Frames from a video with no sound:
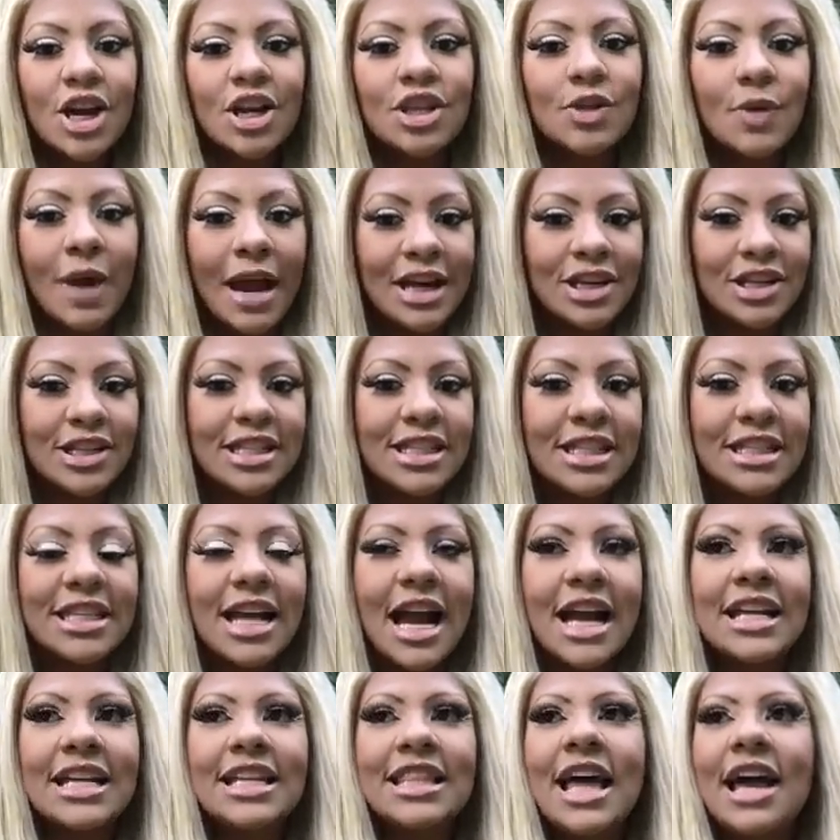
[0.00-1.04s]
So I just
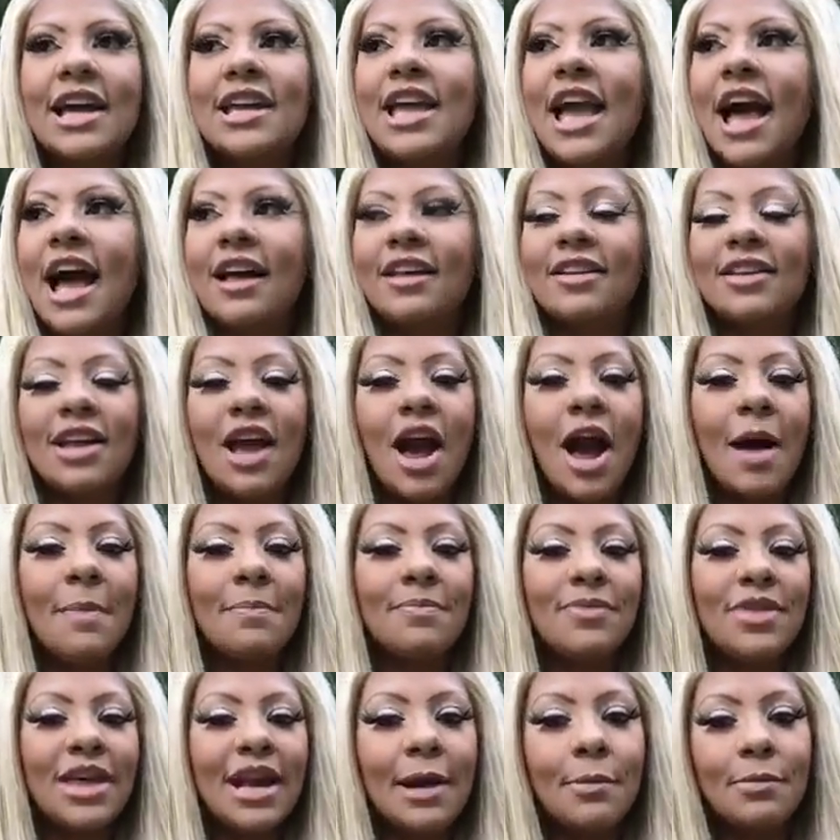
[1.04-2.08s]
decided that,
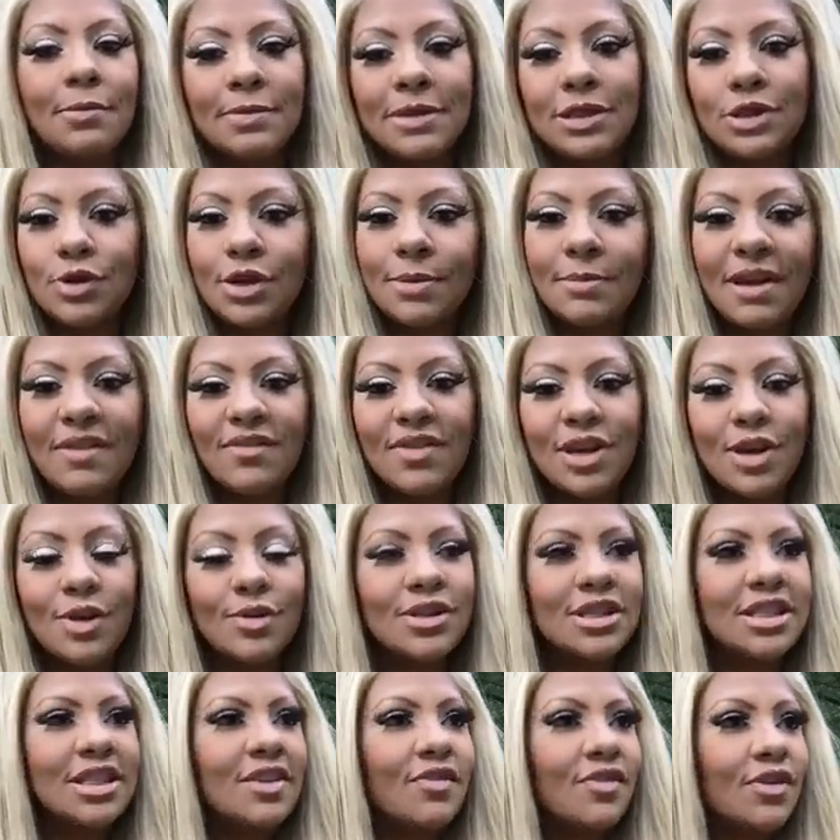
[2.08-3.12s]
that I would be doing my
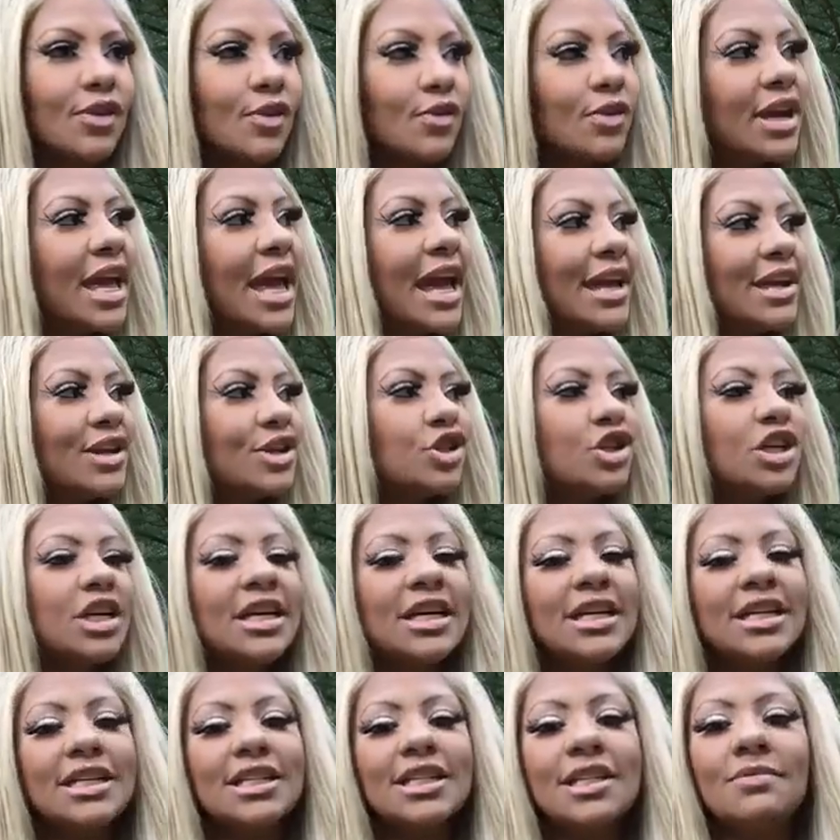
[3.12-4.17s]
videos in different
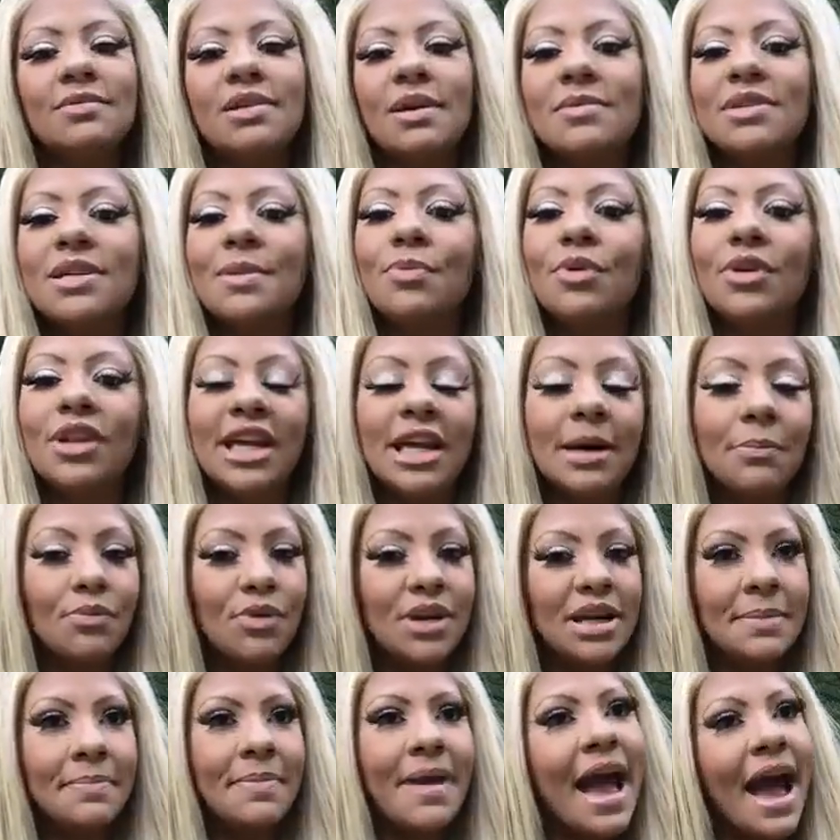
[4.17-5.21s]
locations. Sometimes I put like a
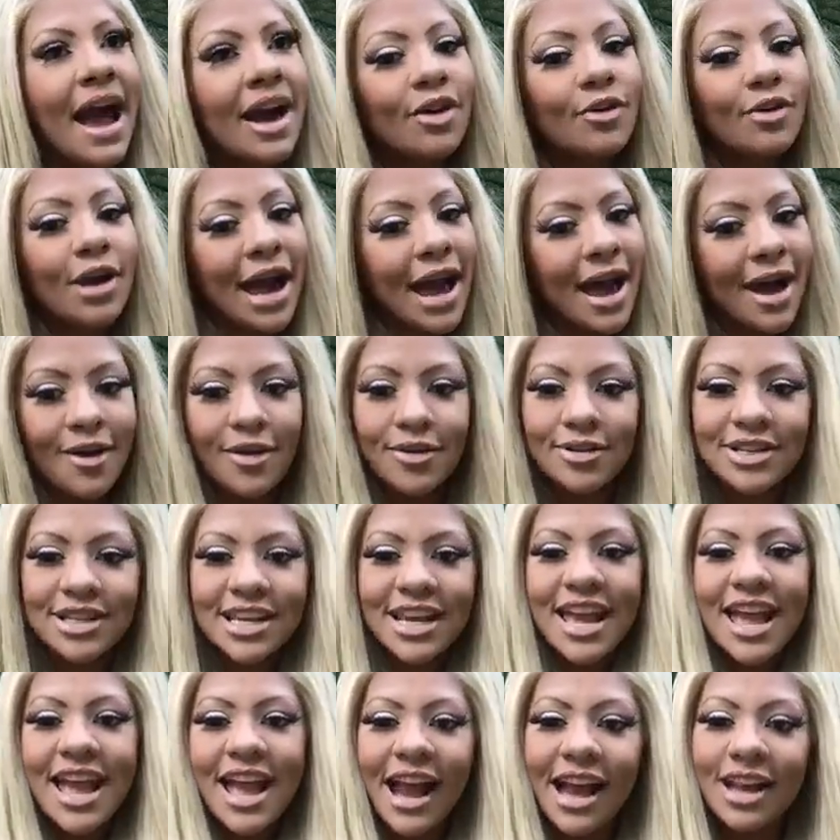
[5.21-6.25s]
pretty background.
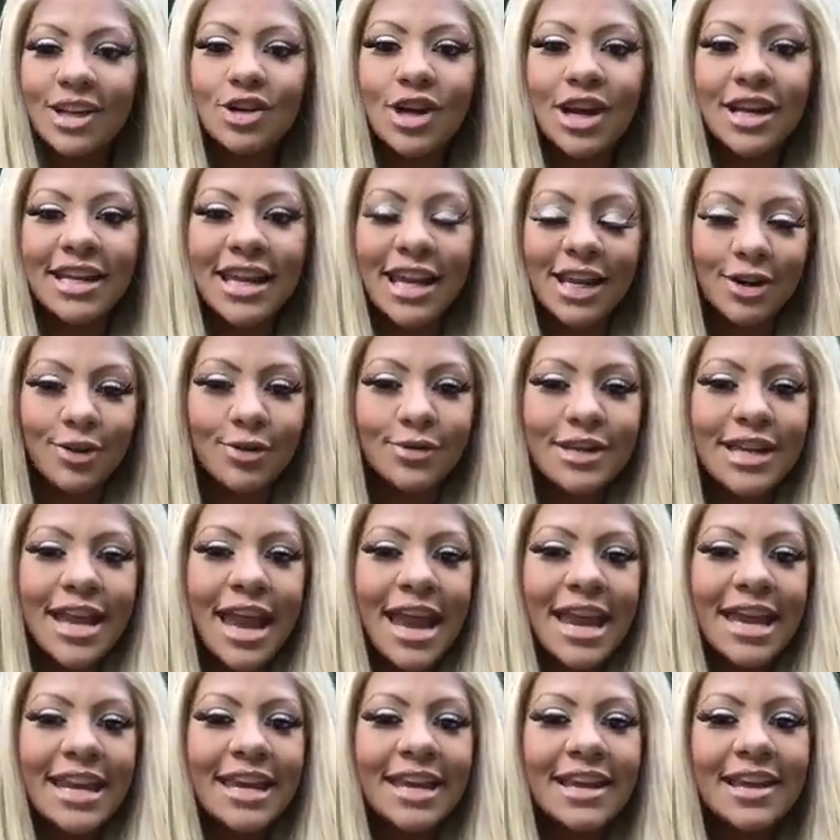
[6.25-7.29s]
I try to get
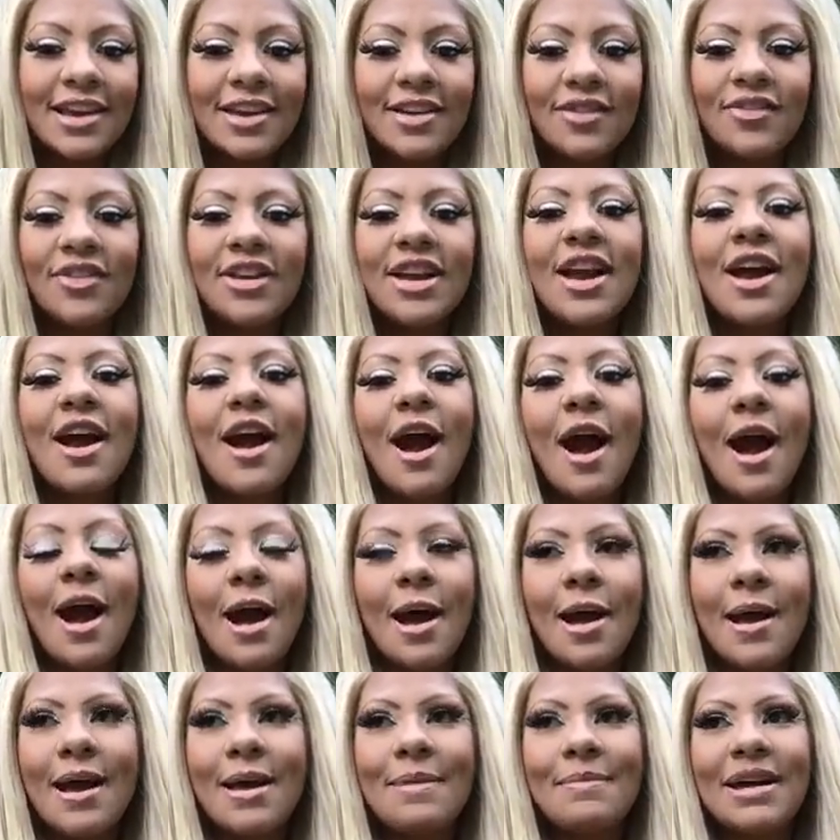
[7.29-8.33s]
creative.
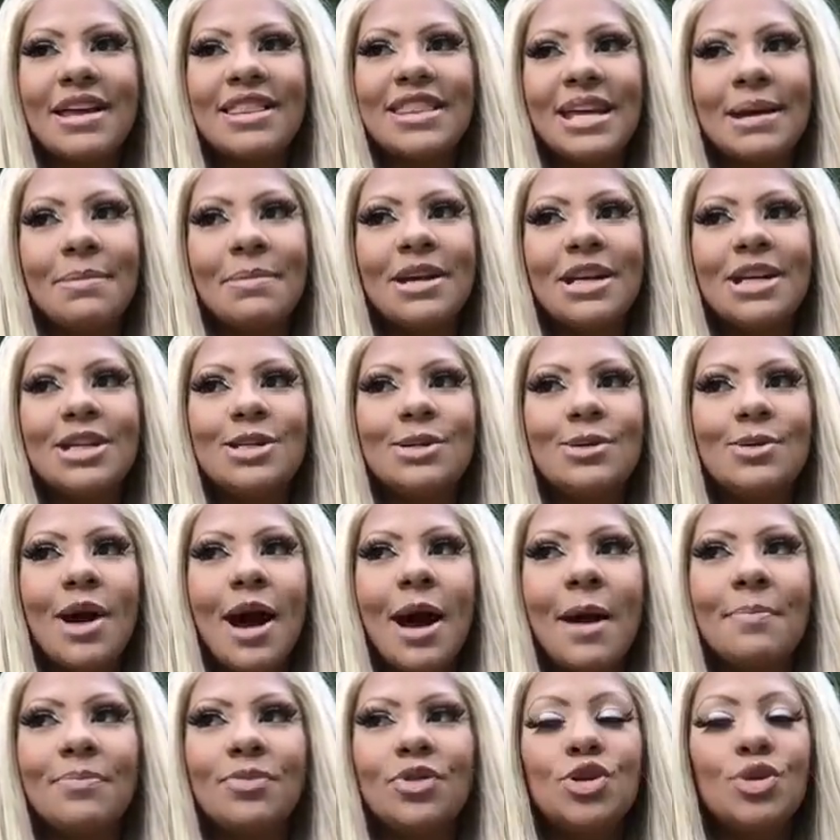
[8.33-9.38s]
I think I'm going
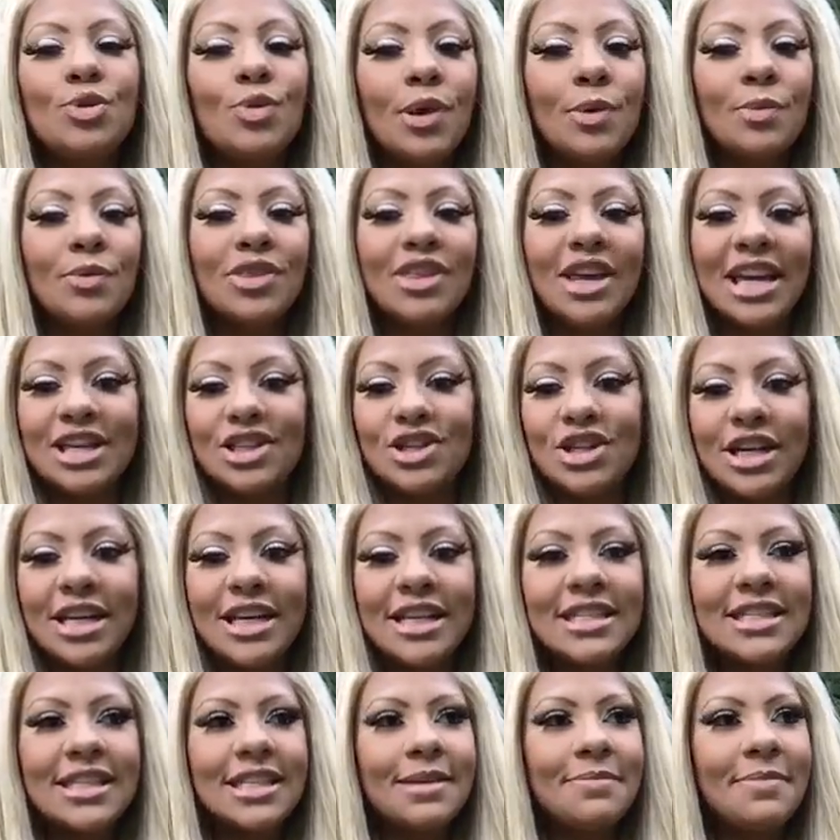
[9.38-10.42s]
to do one with like
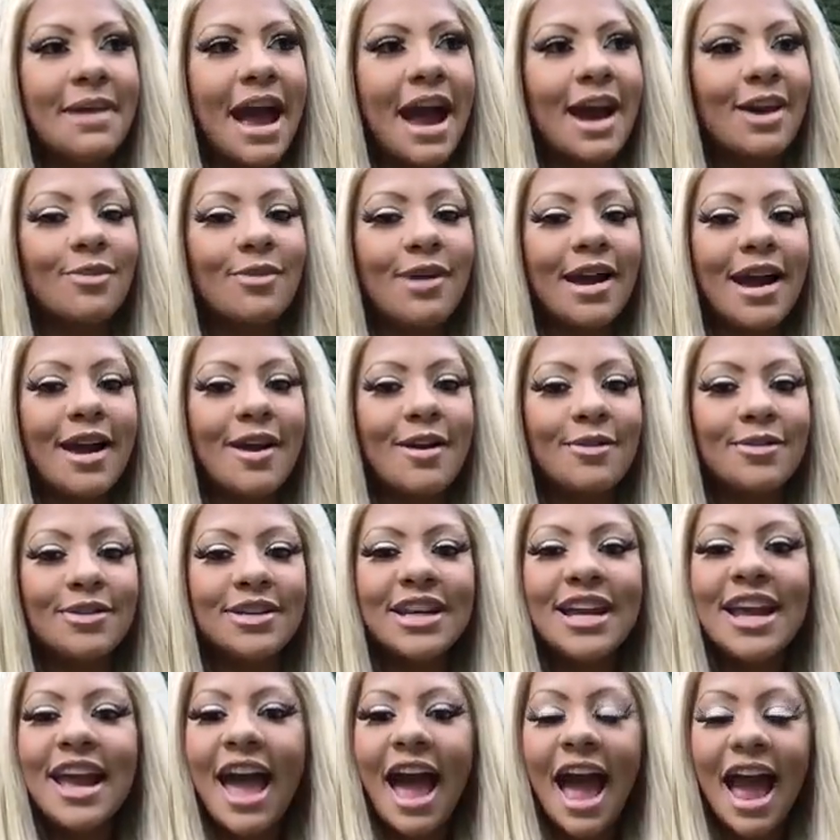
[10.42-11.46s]
chickens in the
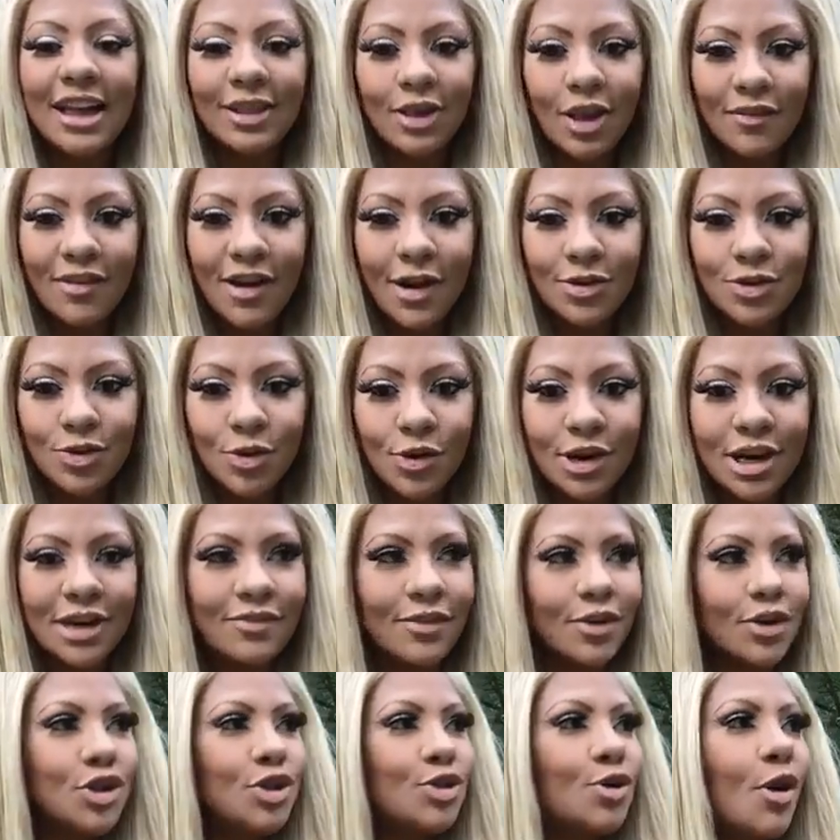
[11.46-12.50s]
background. I love how Dorian
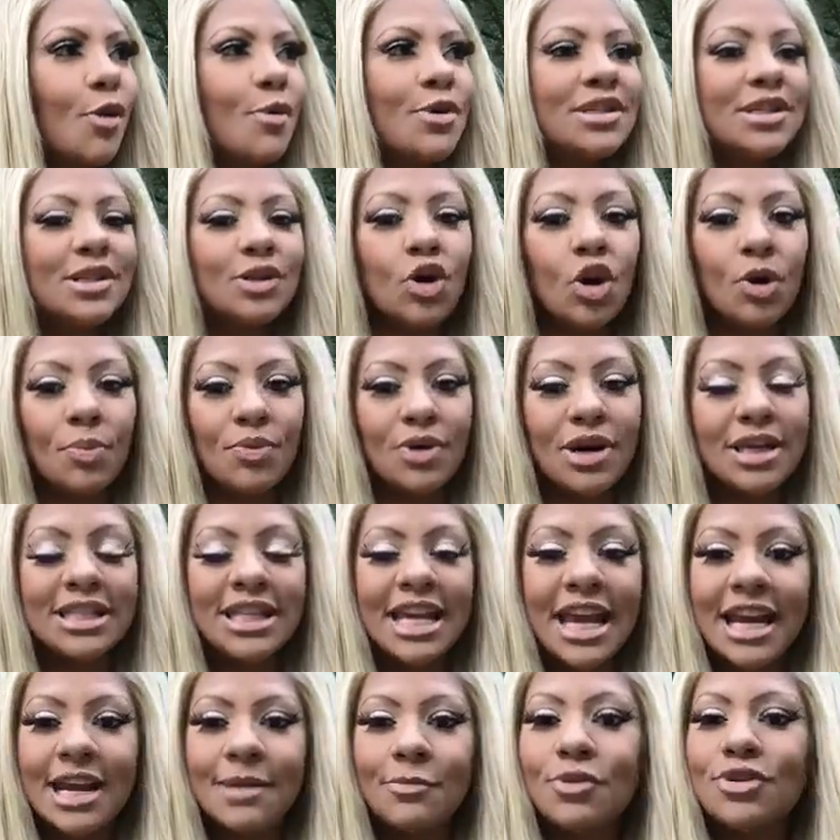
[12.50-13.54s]
Virtue always incorporates
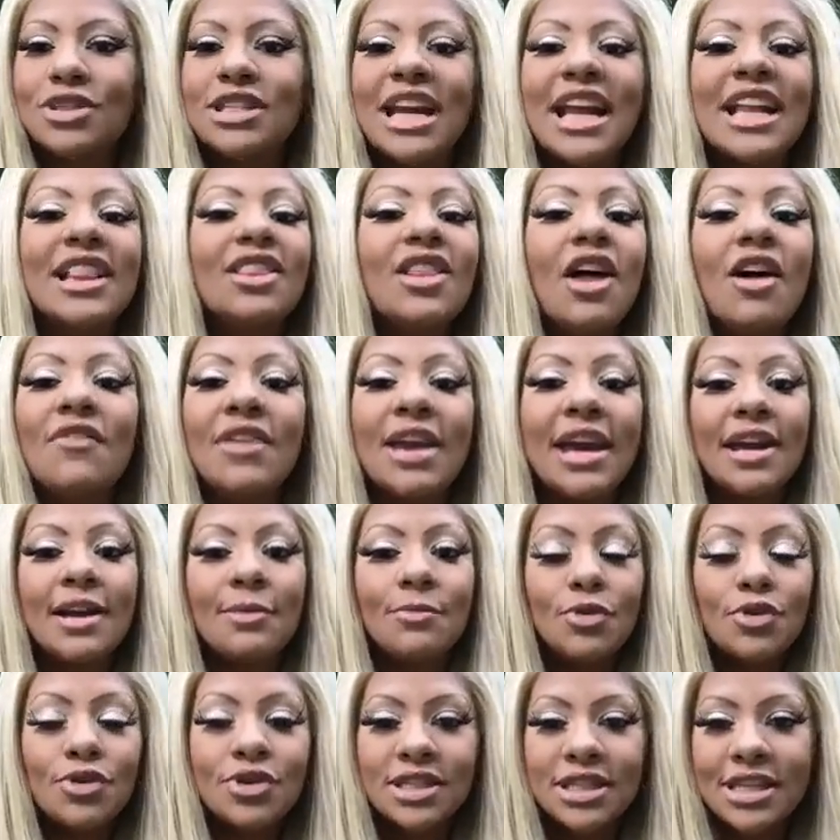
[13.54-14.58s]
animals, and I love
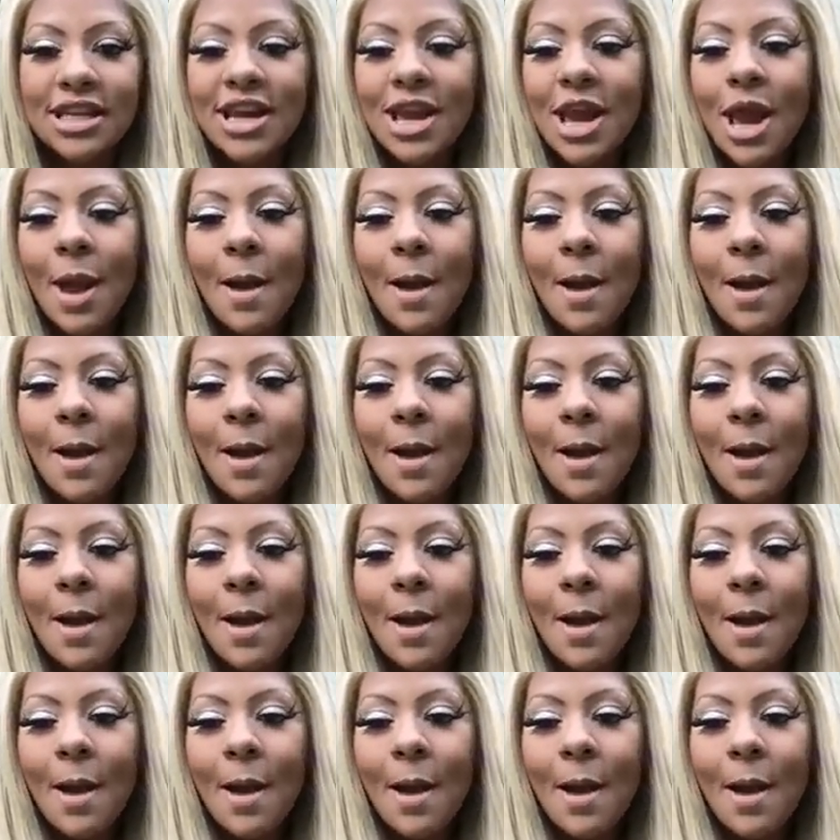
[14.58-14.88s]
animals.